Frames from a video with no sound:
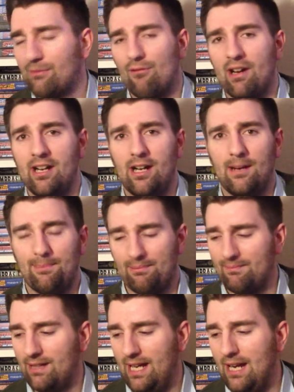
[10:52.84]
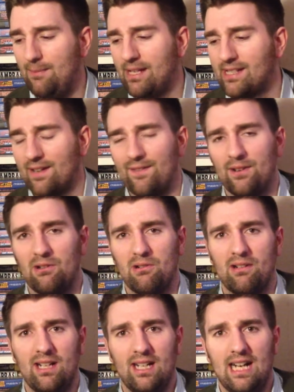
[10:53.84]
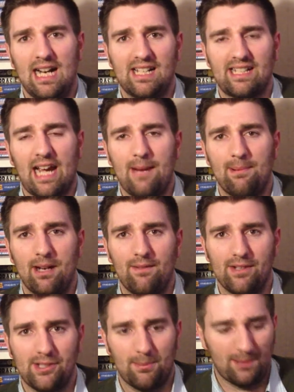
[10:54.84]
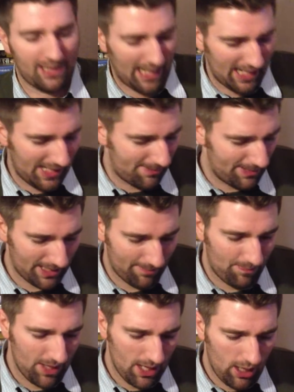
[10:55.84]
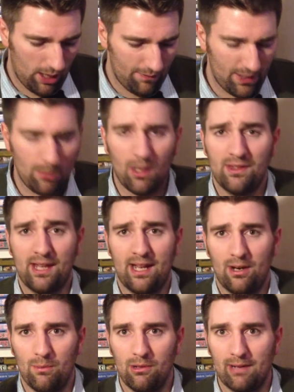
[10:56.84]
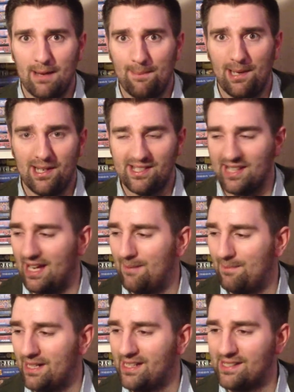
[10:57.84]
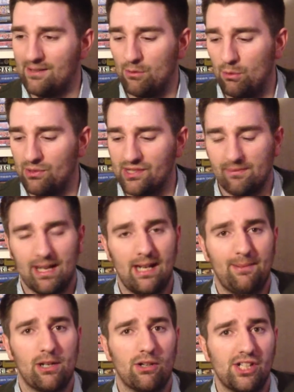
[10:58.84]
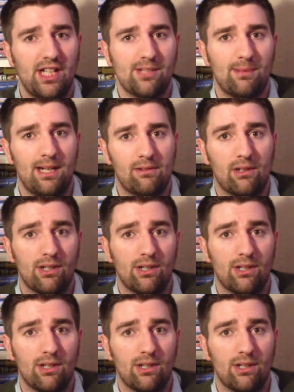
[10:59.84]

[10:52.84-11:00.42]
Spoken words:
running up, hitting me to the floor, and escaping over the top of the cage. But hopefully one day I will get past that. But it's an awesome game. You've got to check this one out,